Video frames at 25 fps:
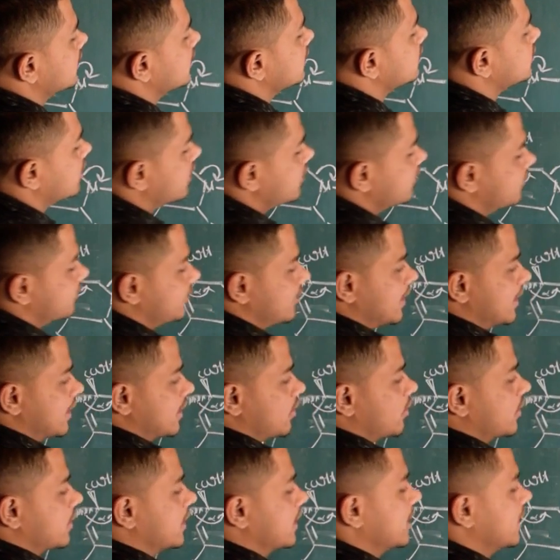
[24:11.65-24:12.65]
So if I
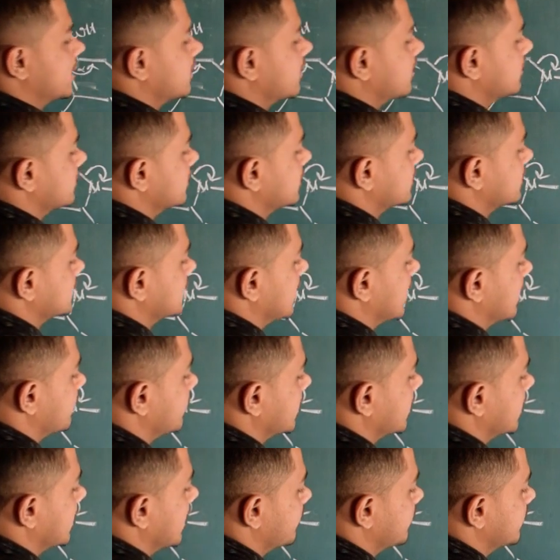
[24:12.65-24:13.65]
rotate this
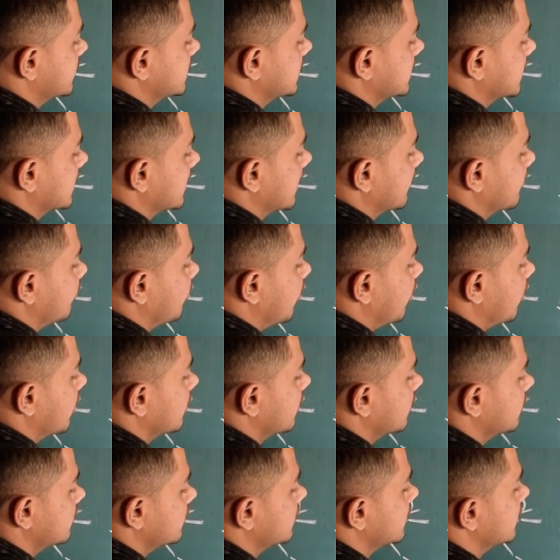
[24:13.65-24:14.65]
carbon-carbon single
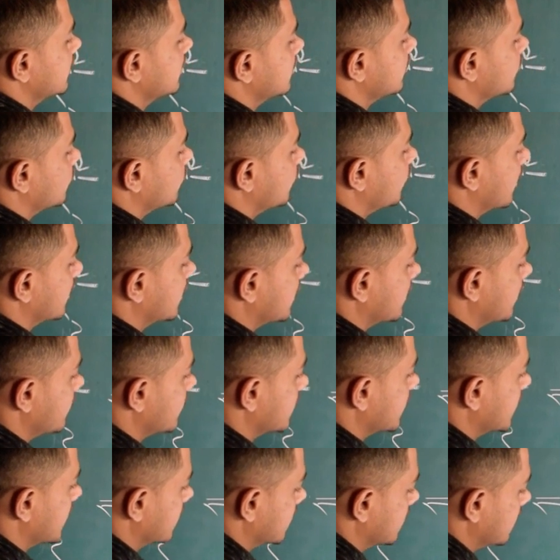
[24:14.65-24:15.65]
bond, what I
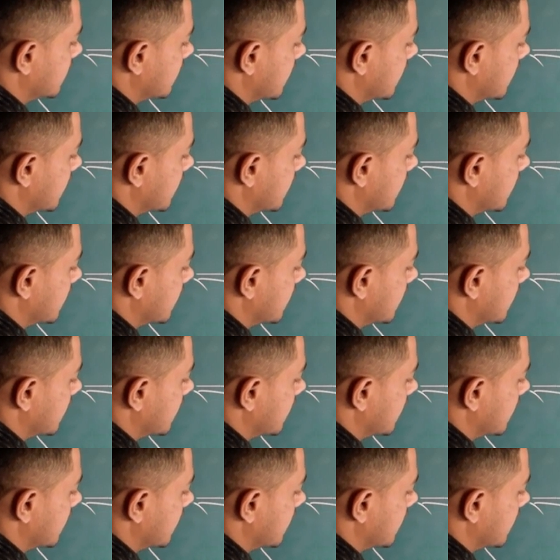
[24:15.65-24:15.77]
will get?